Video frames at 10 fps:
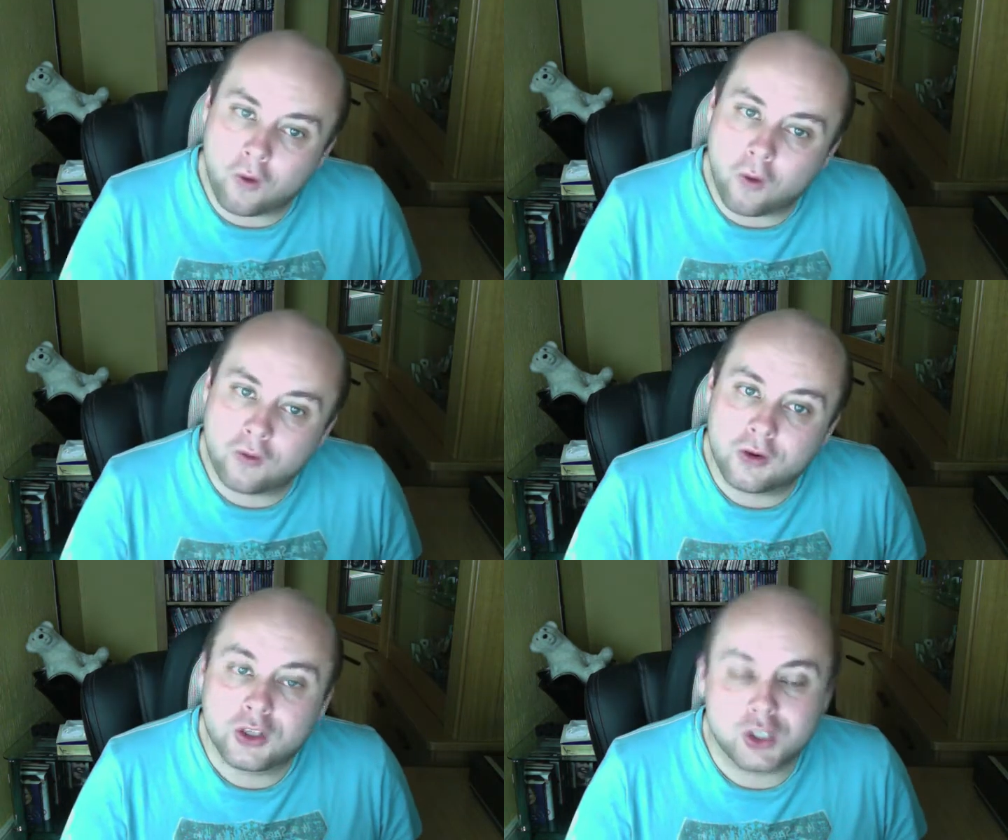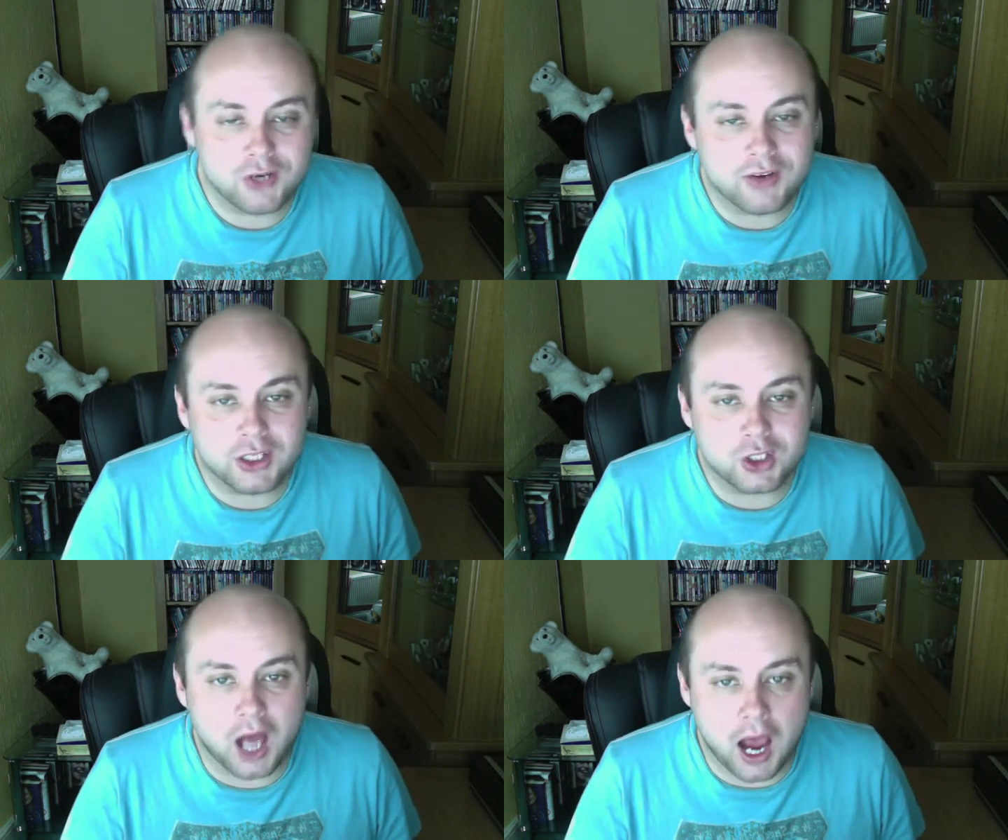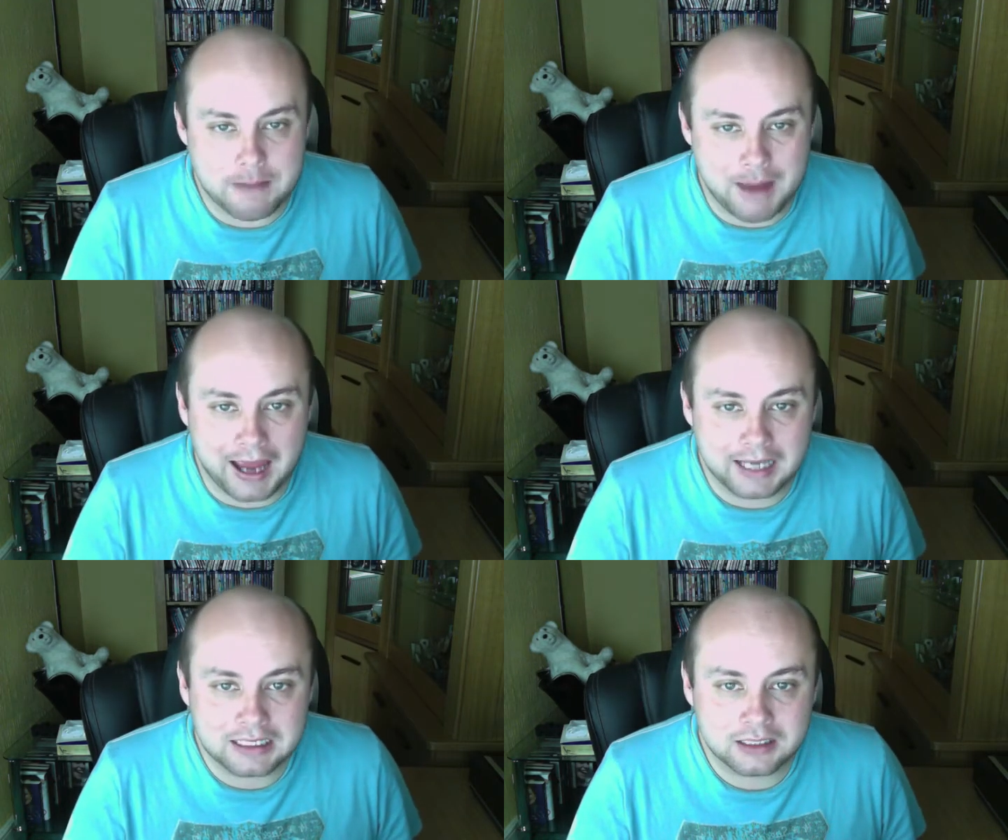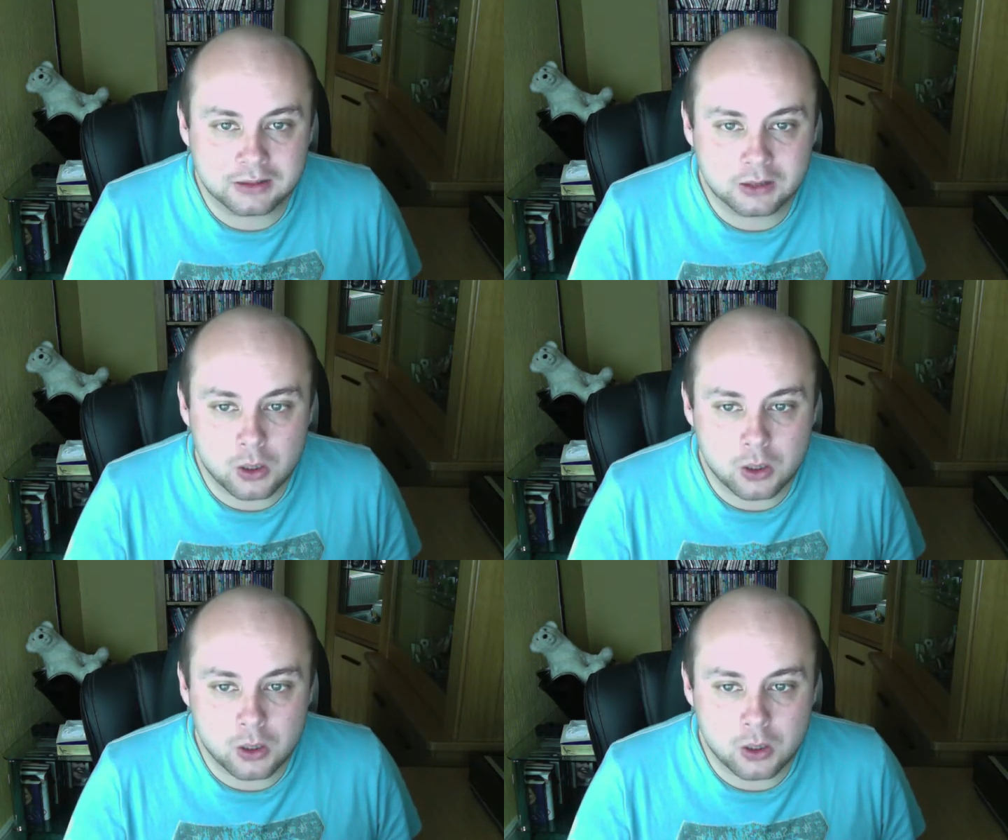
4th generation iPad,